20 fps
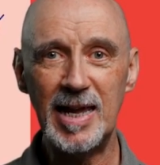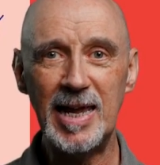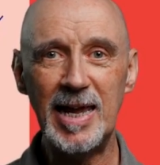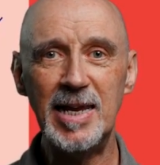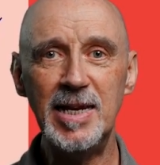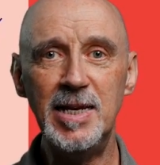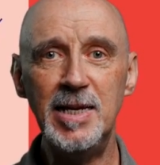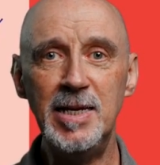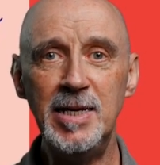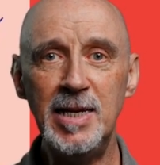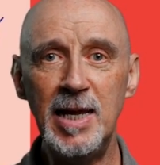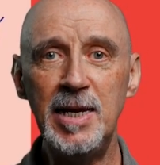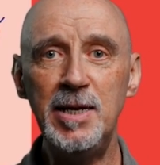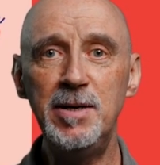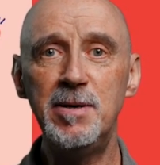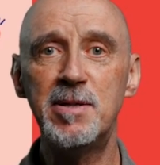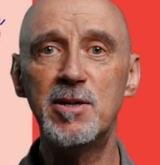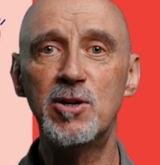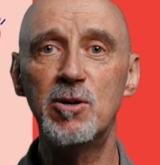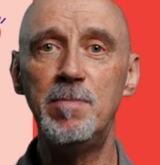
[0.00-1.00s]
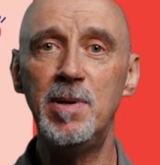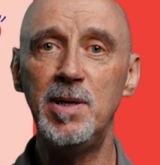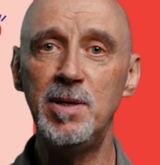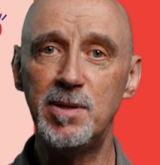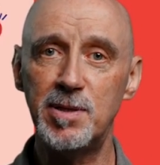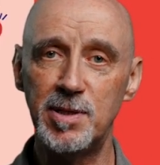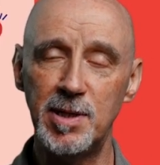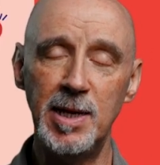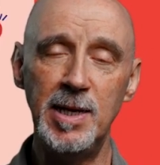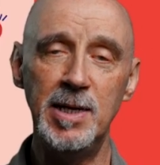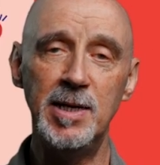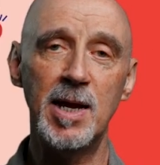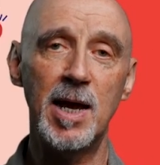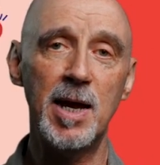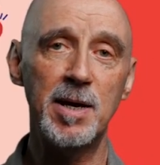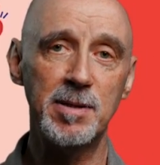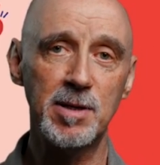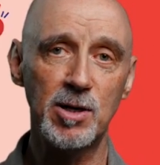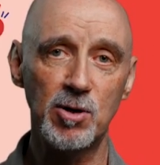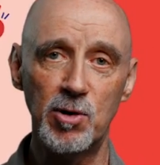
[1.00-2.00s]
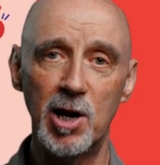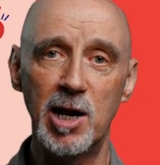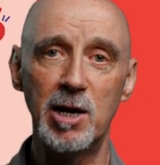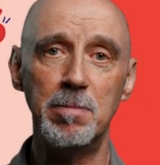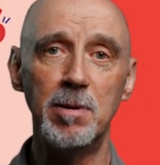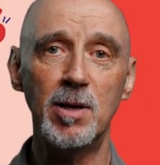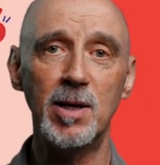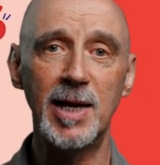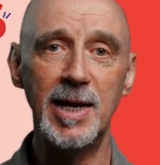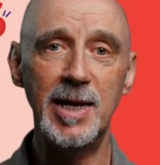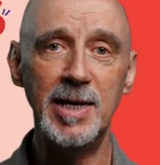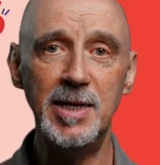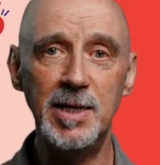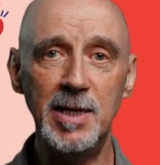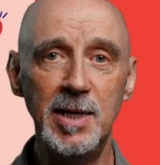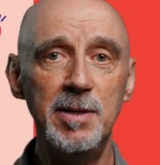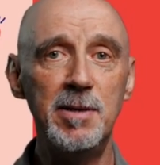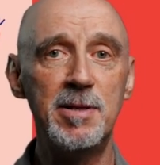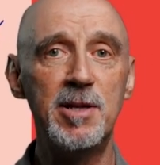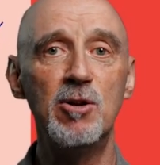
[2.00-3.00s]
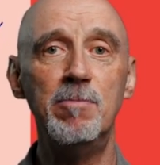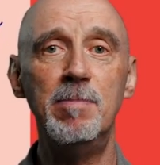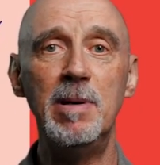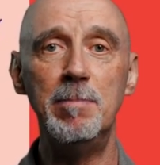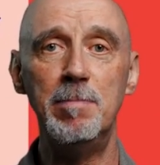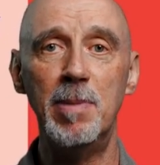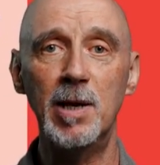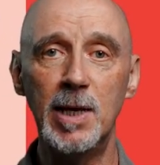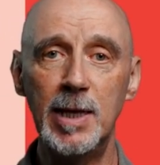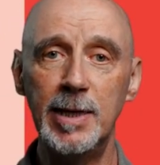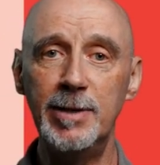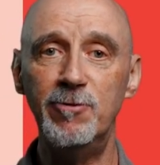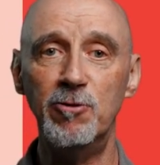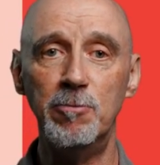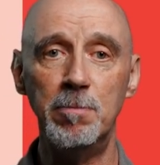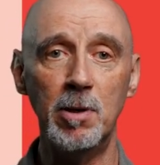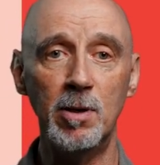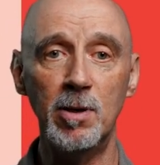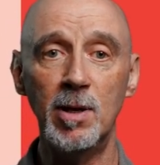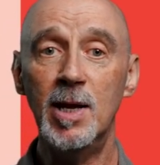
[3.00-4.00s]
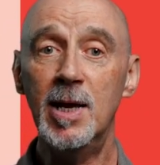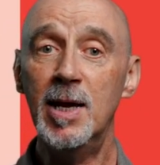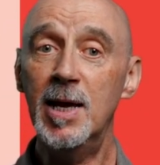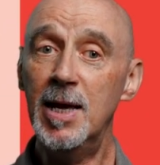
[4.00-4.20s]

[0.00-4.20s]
it needs to be seen as credible. It needs to be believable.